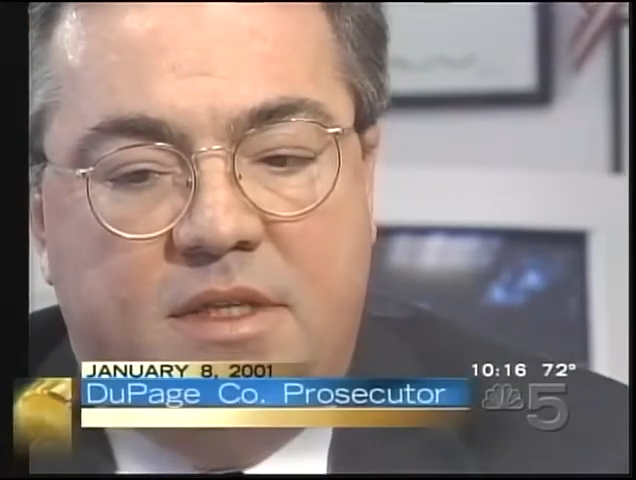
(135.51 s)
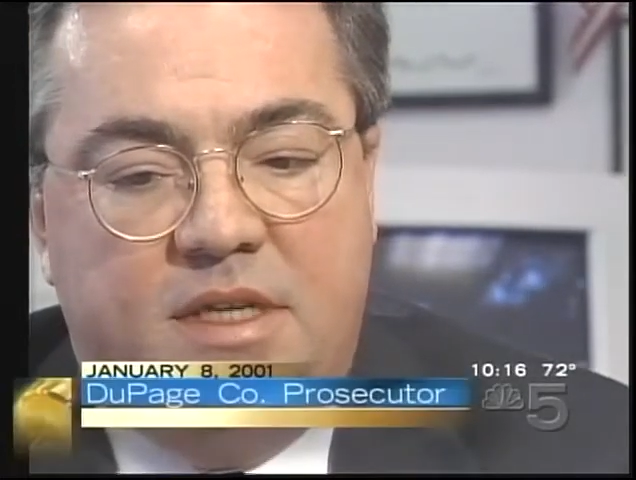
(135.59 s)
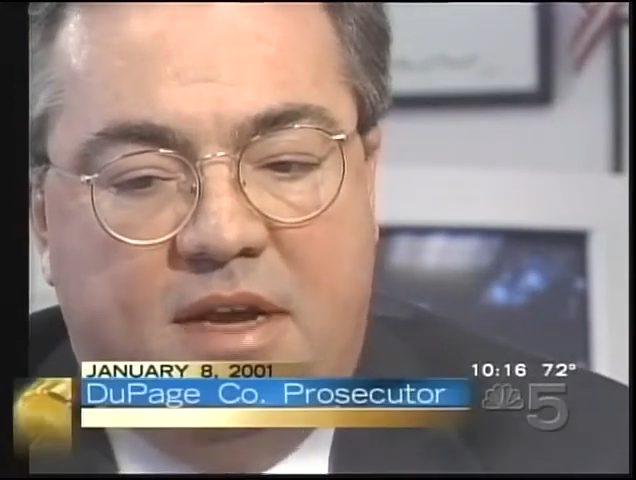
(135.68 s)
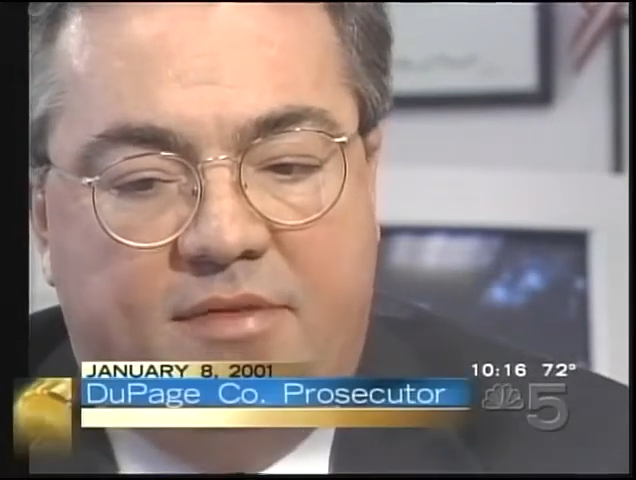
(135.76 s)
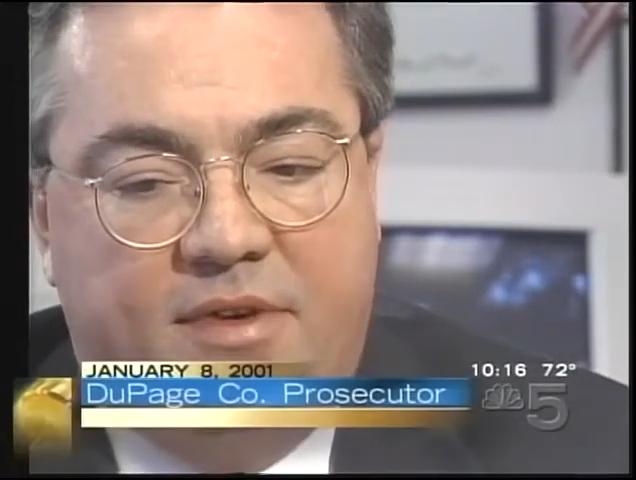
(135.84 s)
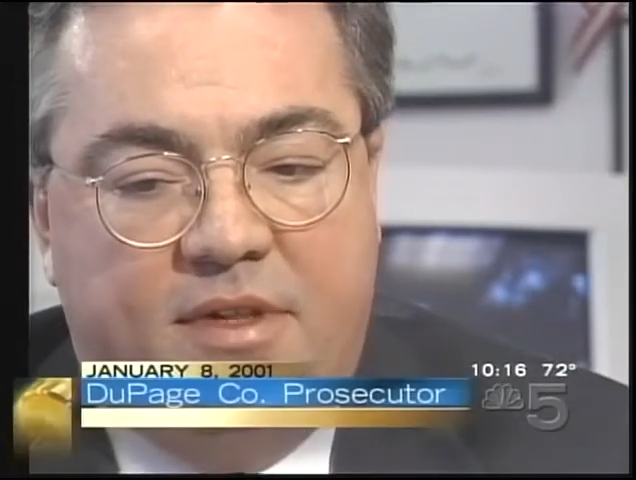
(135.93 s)

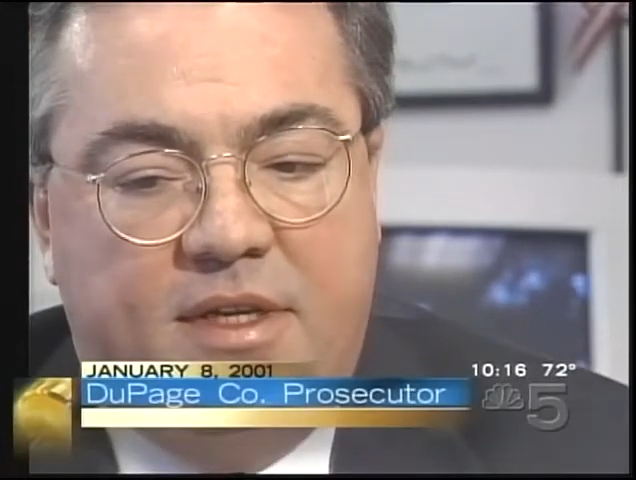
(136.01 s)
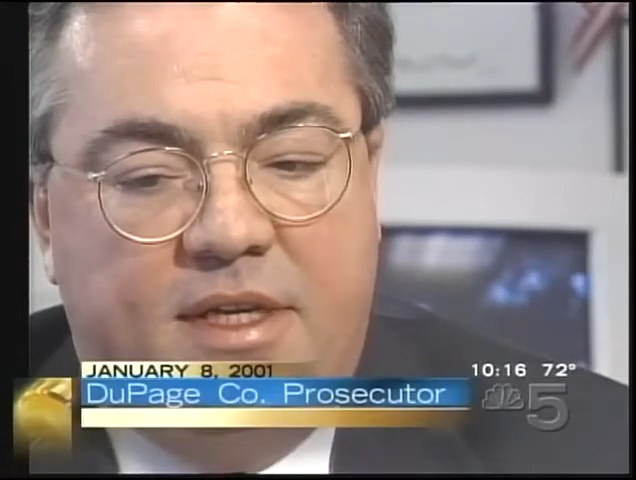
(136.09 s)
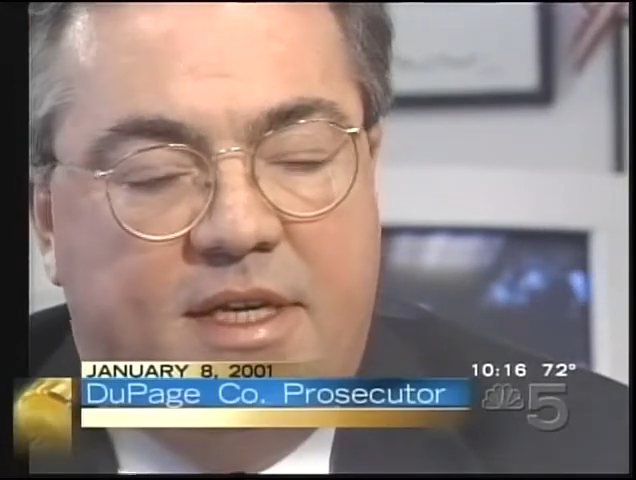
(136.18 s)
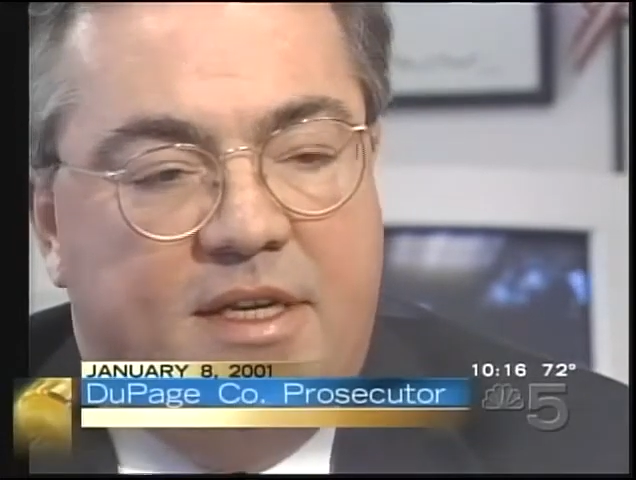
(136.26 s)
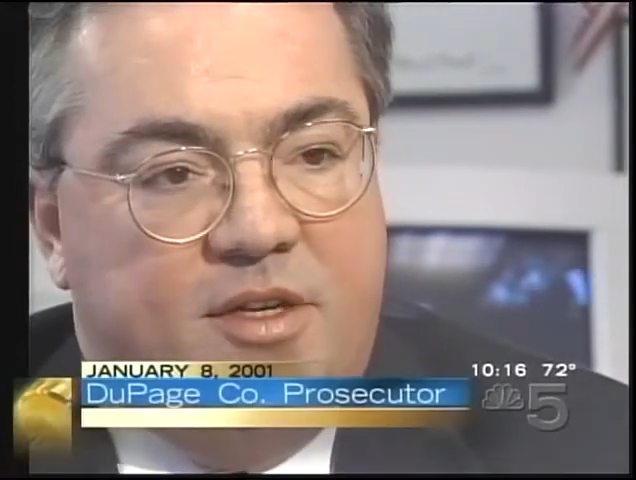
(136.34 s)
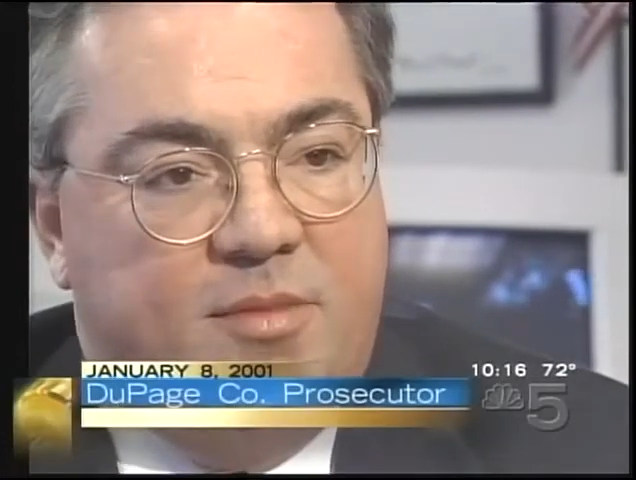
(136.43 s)
definitely
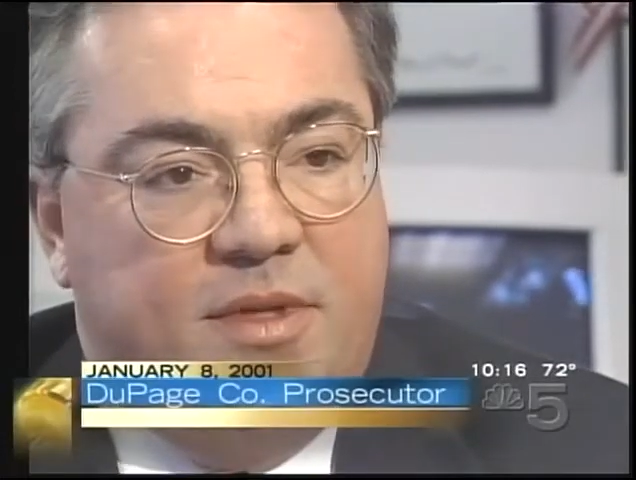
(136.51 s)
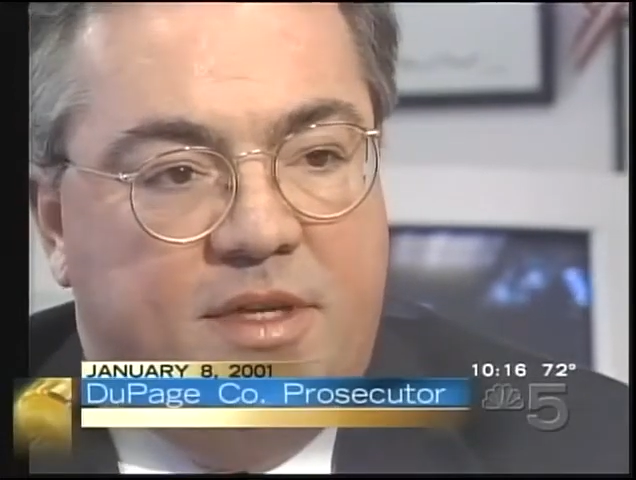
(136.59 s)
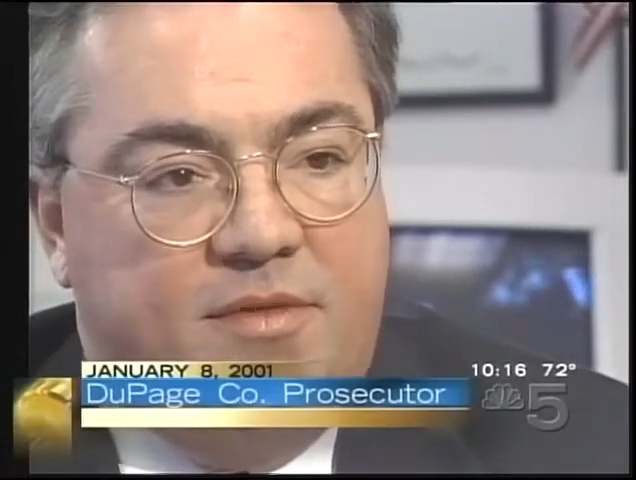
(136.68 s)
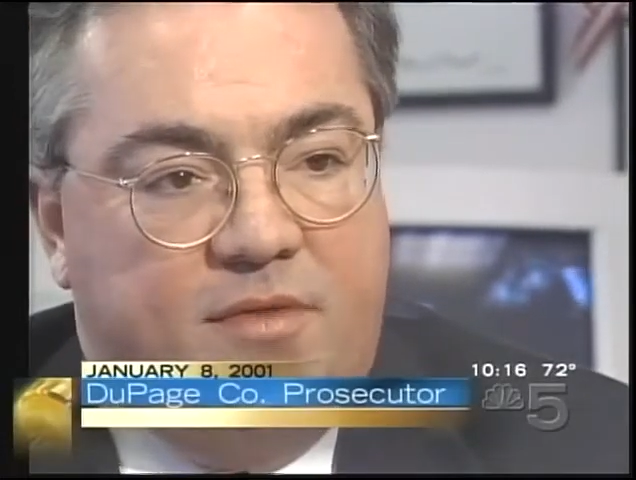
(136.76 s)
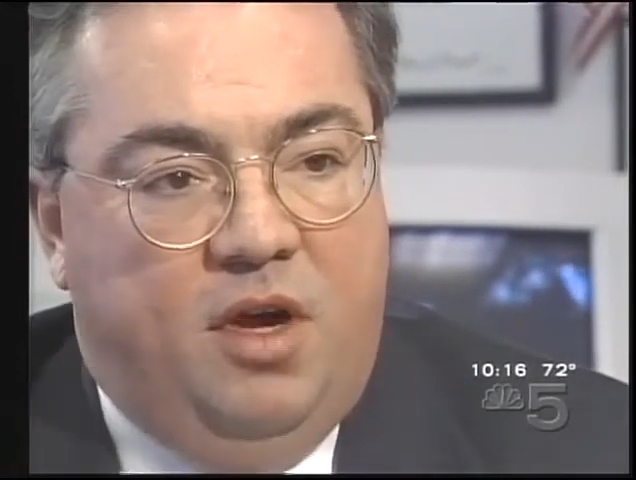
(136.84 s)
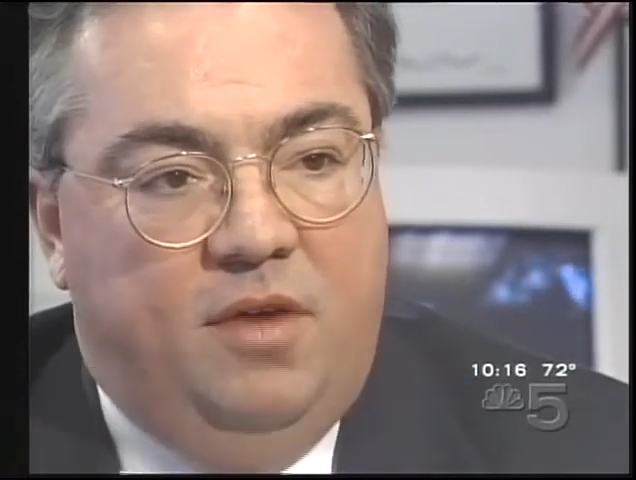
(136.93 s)
intimately
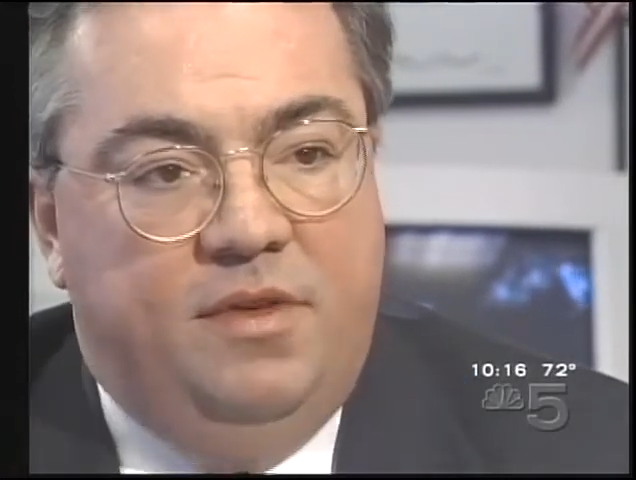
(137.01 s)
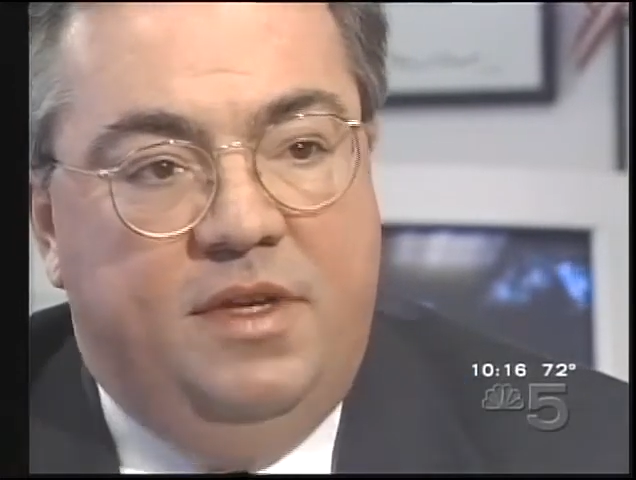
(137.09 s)
involved